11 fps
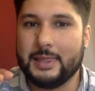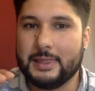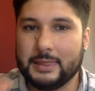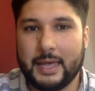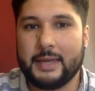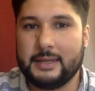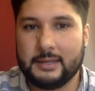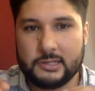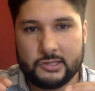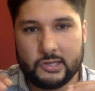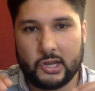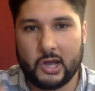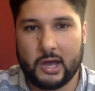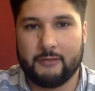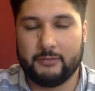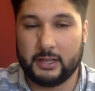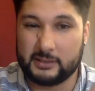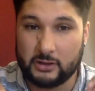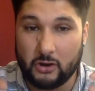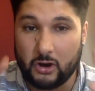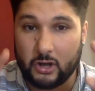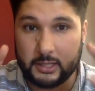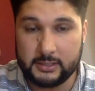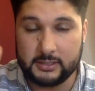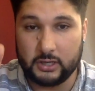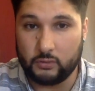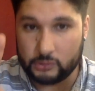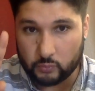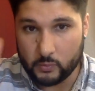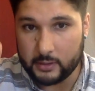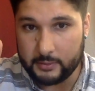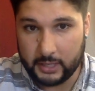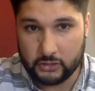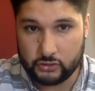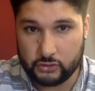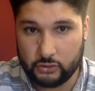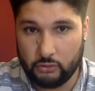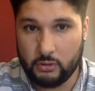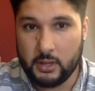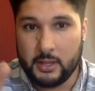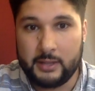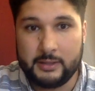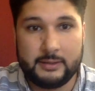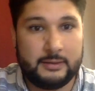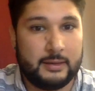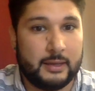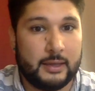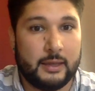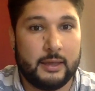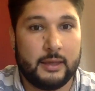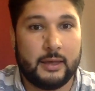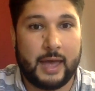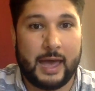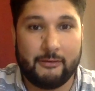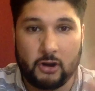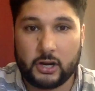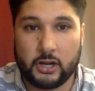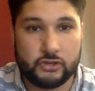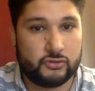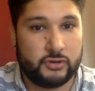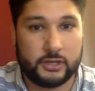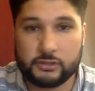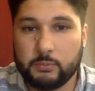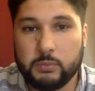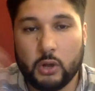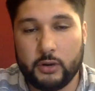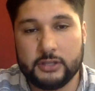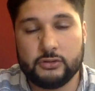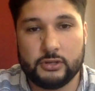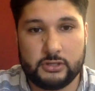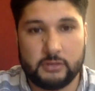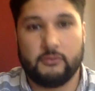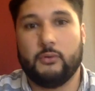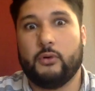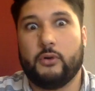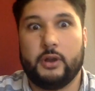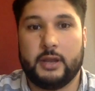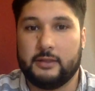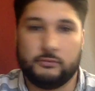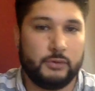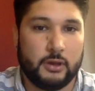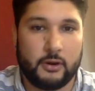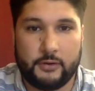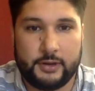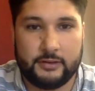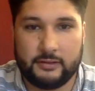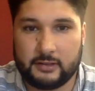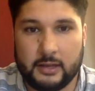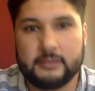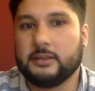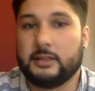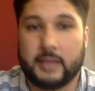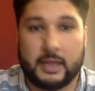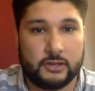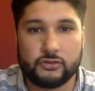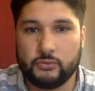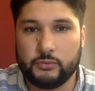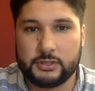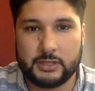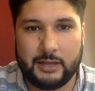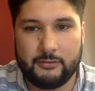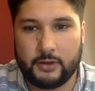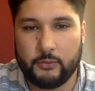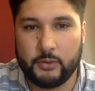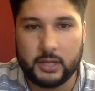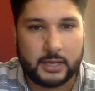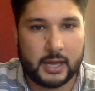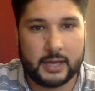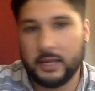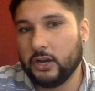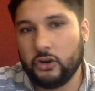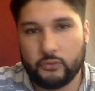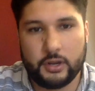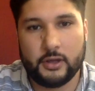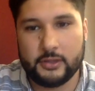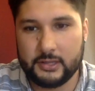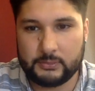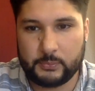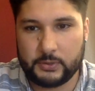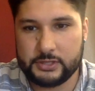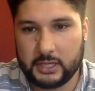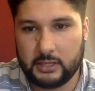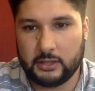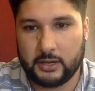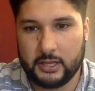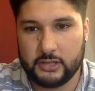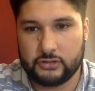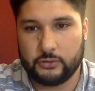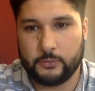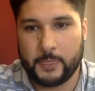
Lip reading: led to conflict. And all it took was one issue to have our country explode into a civil war. And as we already discussed, like that issue with slavery, we cannot agree on this particular issue.